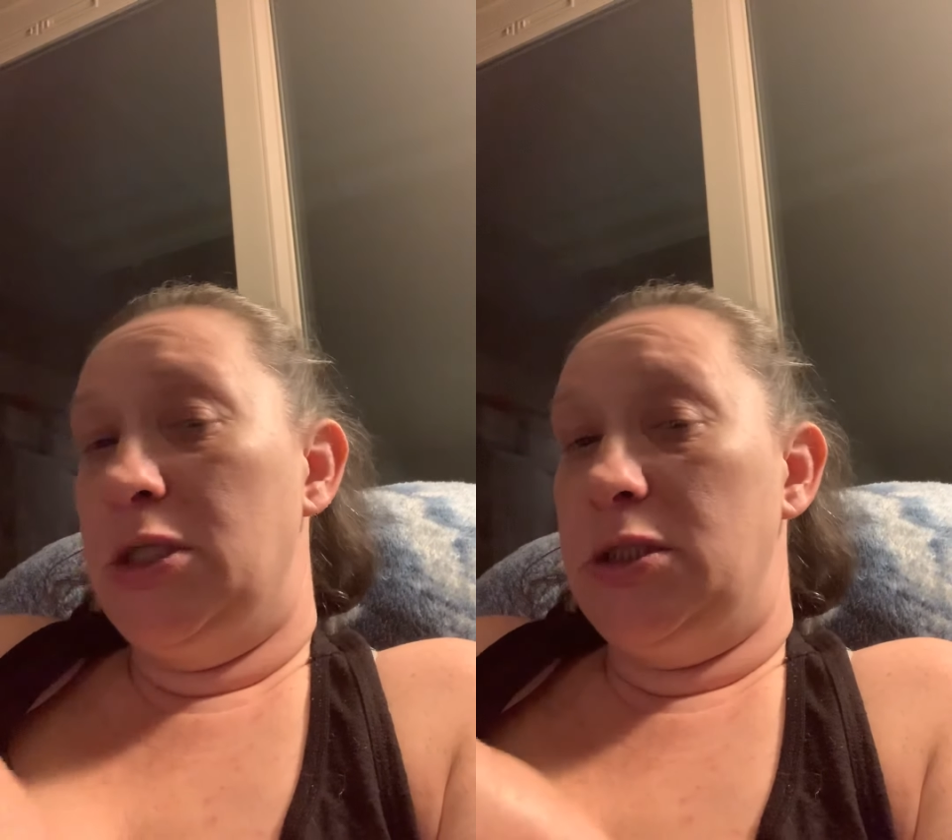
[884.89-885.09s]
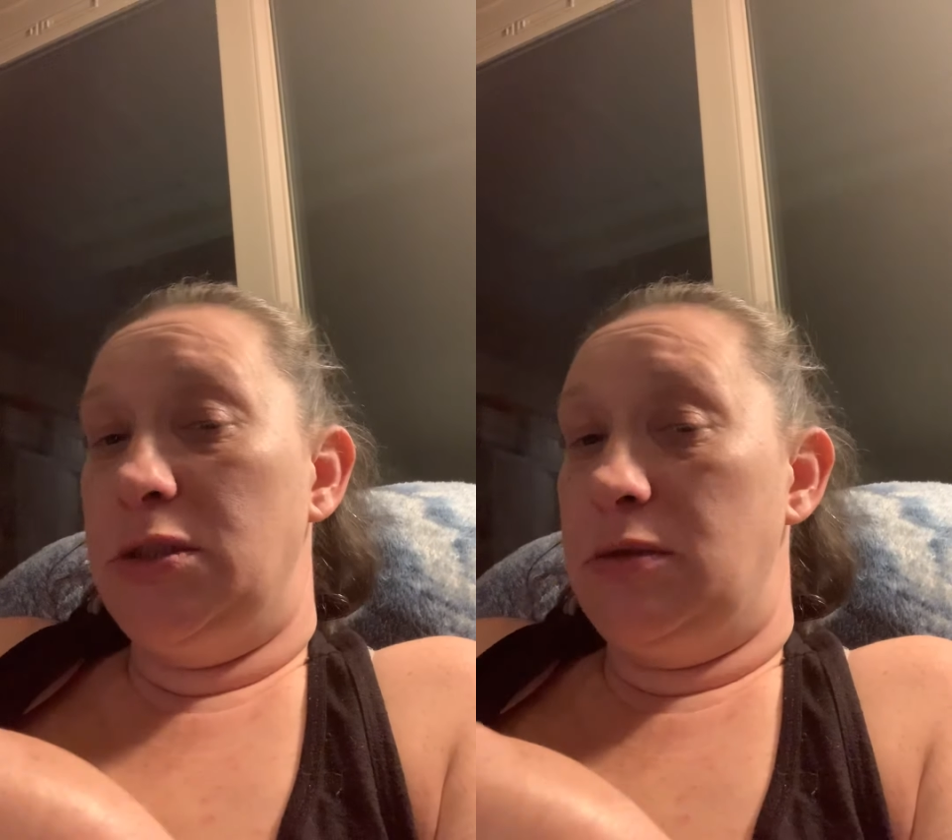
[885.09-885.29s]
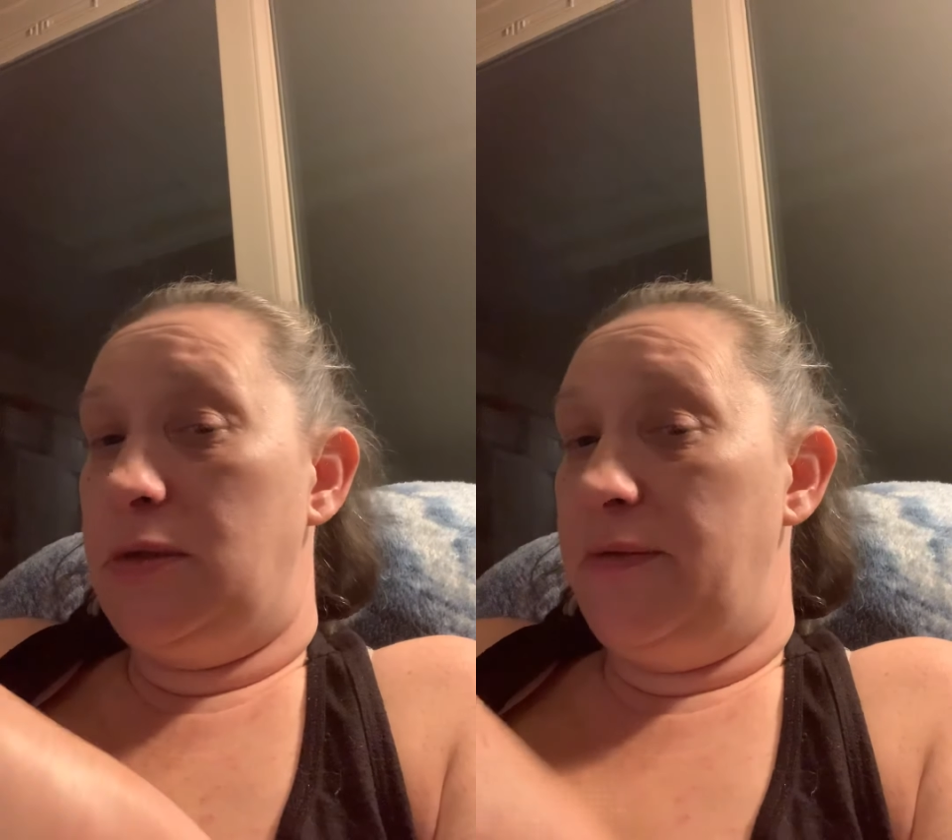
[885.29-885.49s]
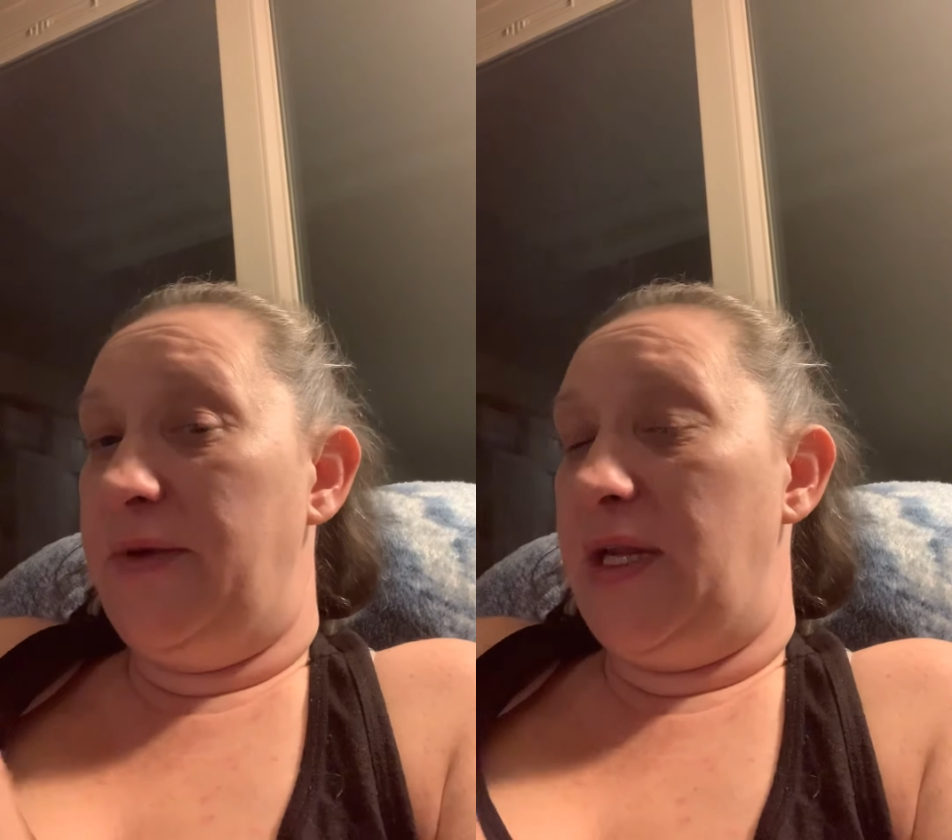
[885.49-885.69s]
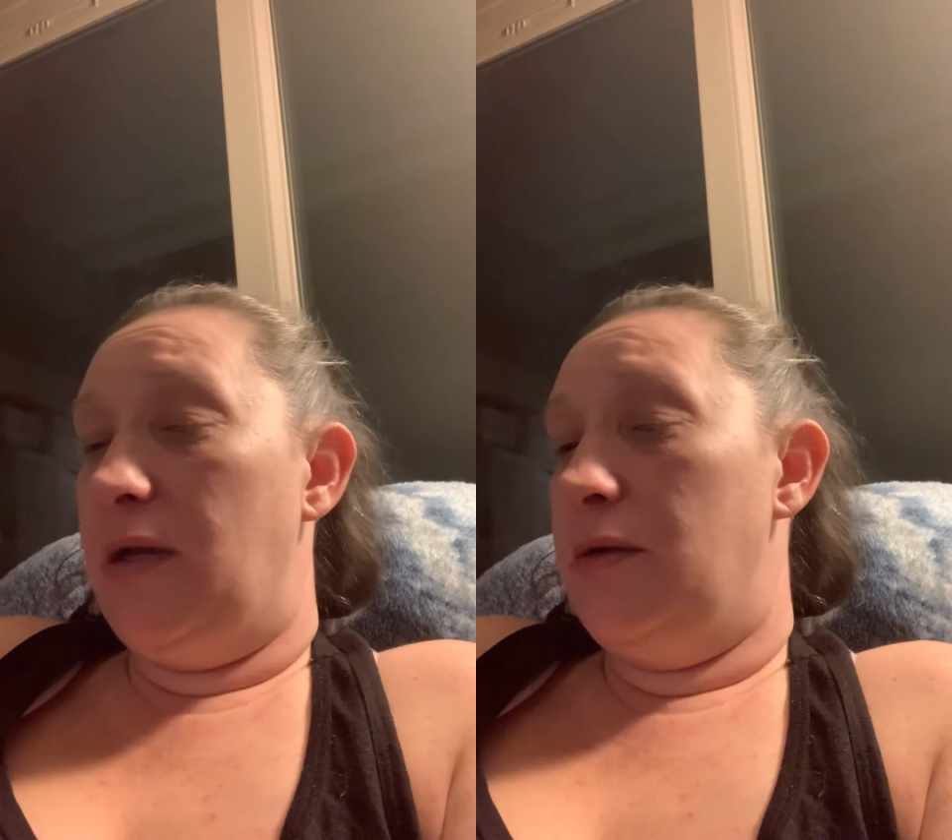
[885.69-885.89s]
YouTube
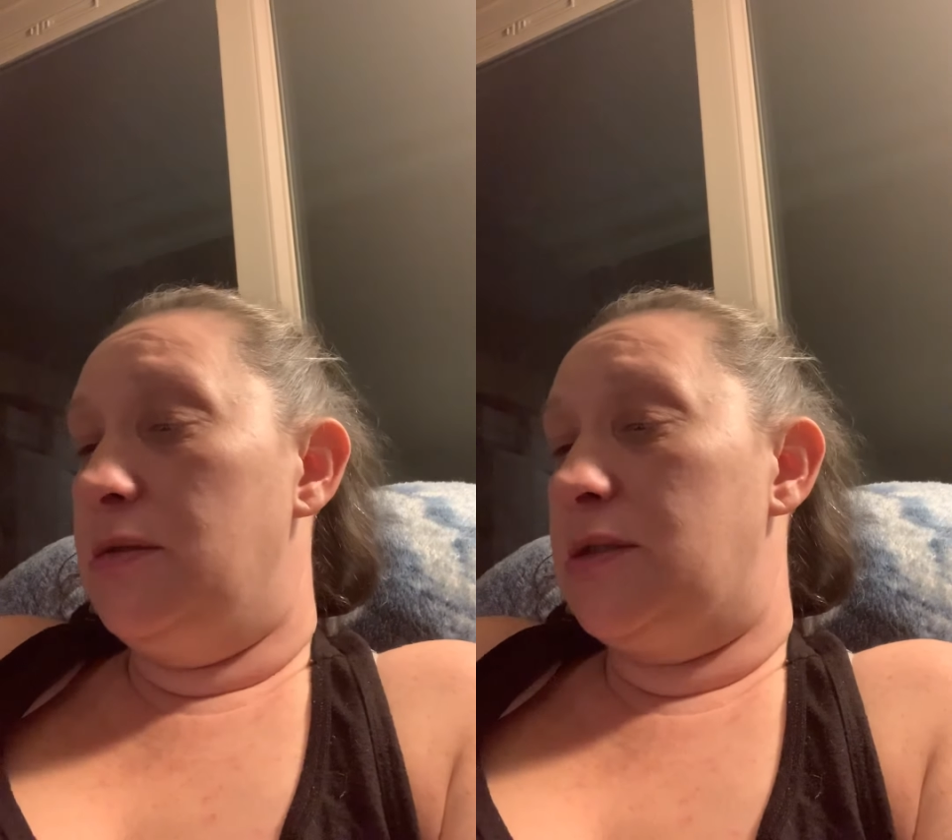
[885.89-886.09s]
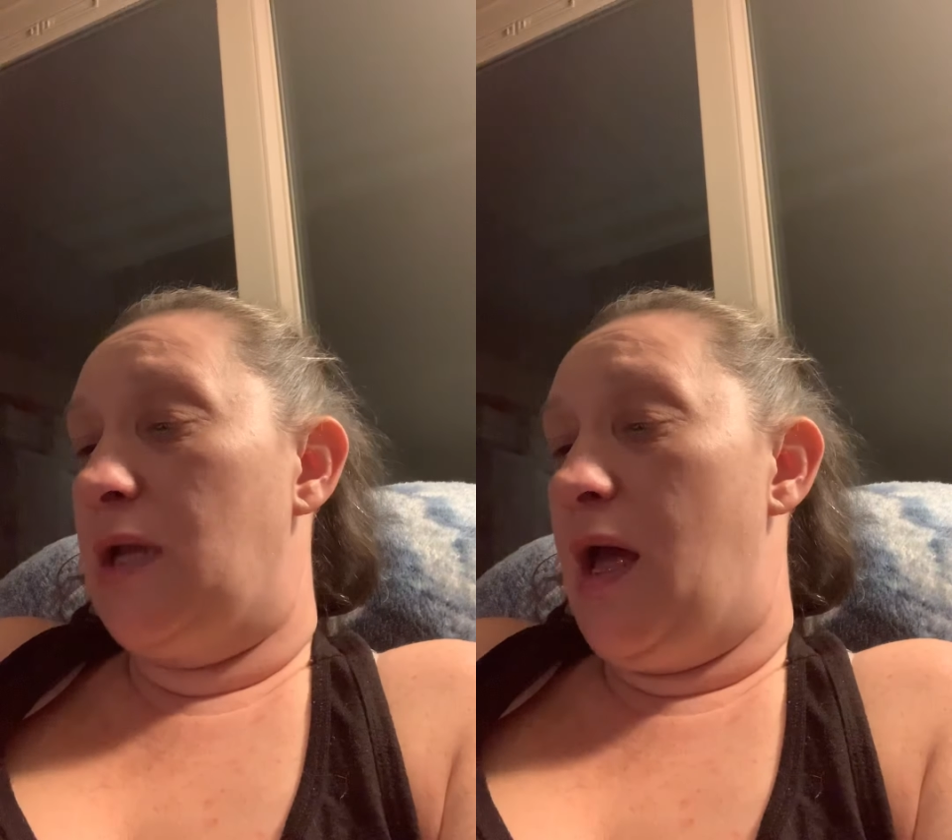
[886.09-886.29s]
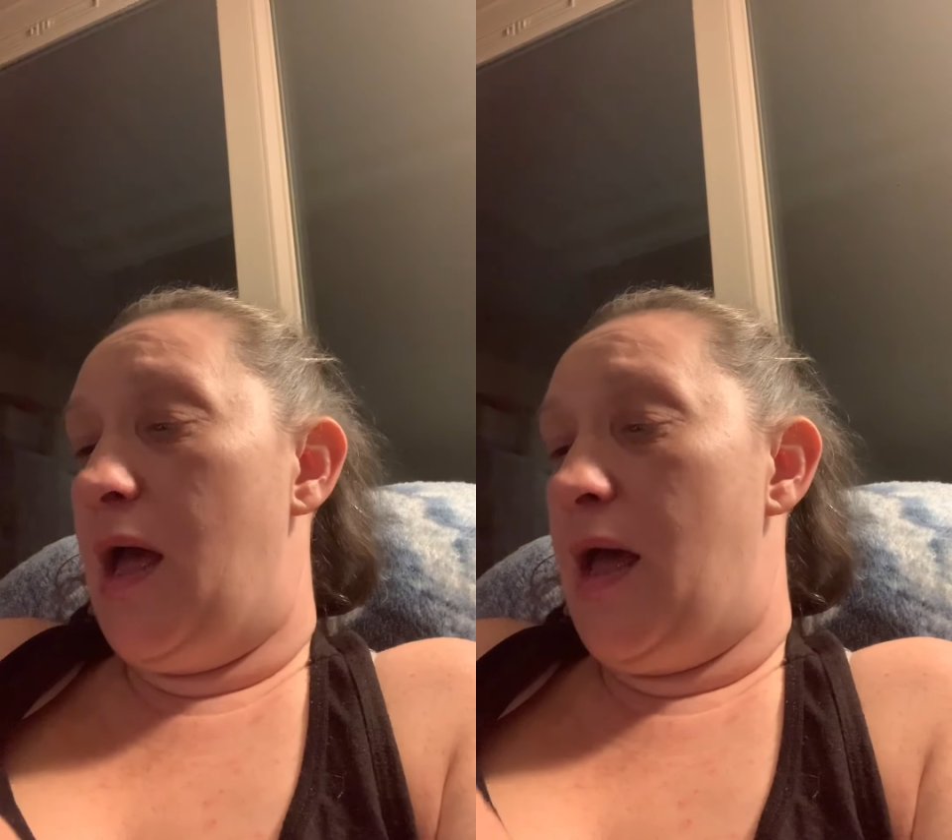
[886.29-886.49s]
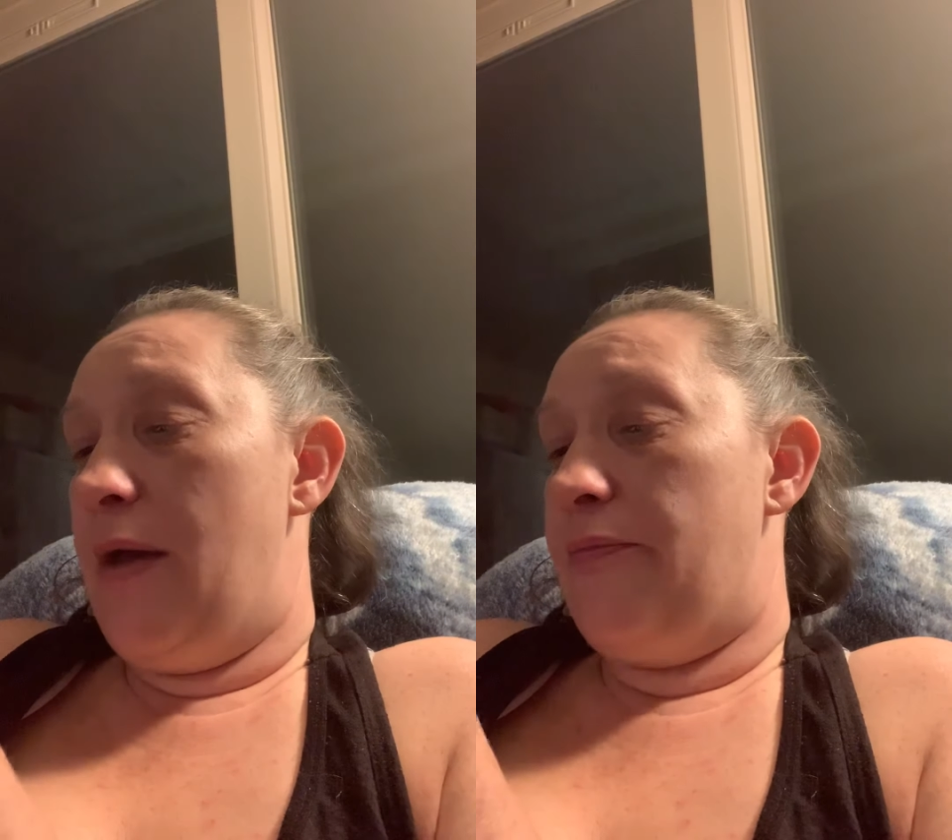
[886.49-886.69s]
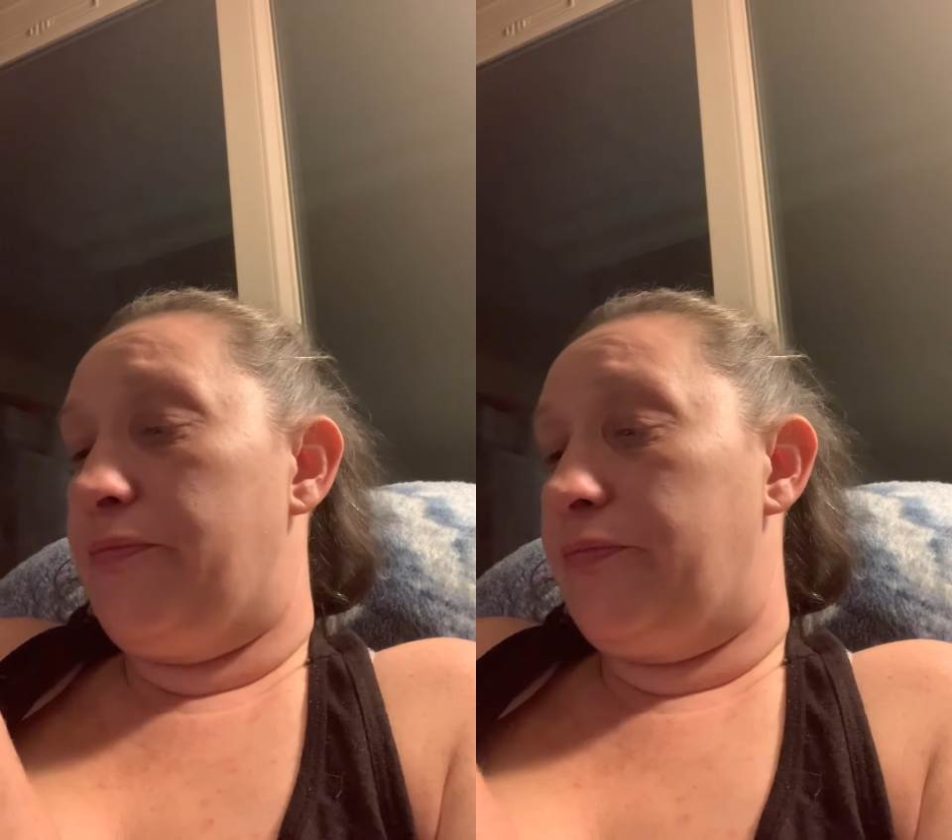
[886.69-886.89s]
videos,
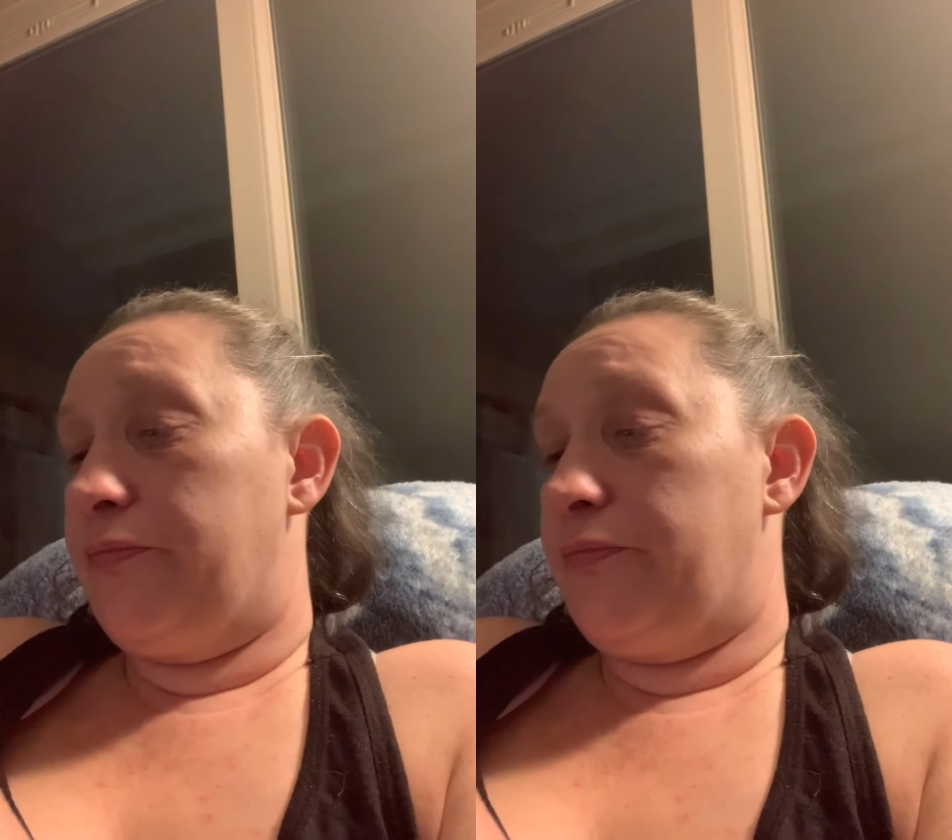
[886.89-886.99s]
and